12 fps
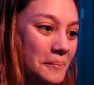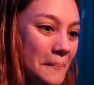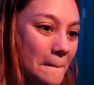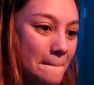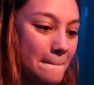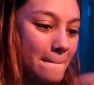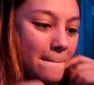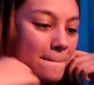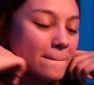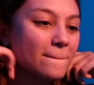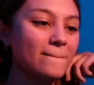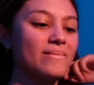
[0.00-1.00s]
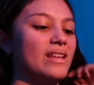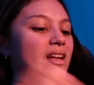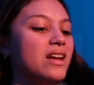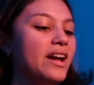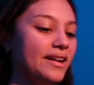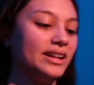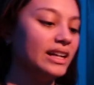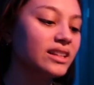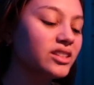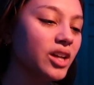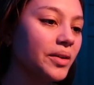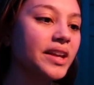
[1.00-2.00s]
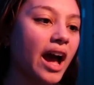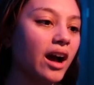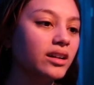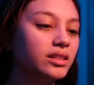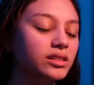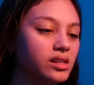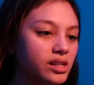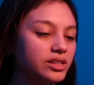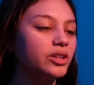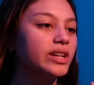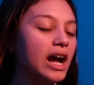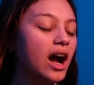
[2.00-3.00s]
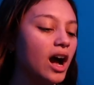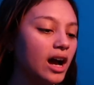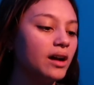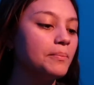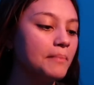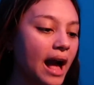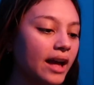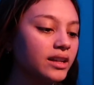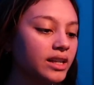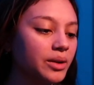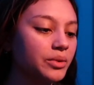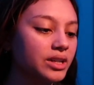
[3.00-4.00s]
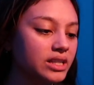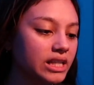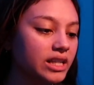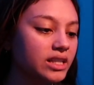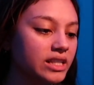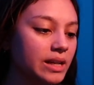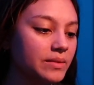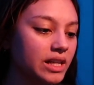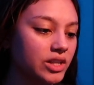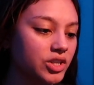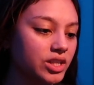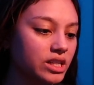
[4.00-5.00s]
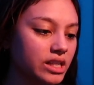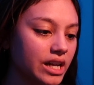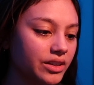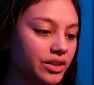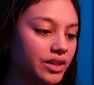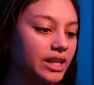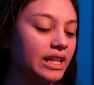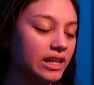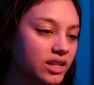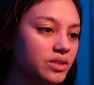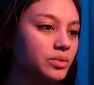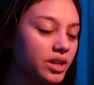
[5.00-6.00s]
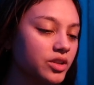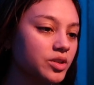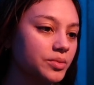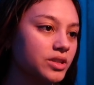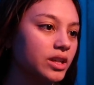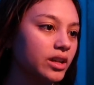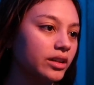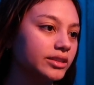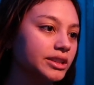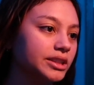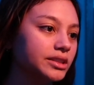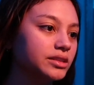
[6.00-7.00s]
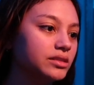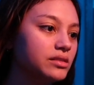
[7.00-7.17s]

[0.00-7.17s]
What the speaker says: No, yeah. Matt and I were in decontamination together. It is 100% Hunter.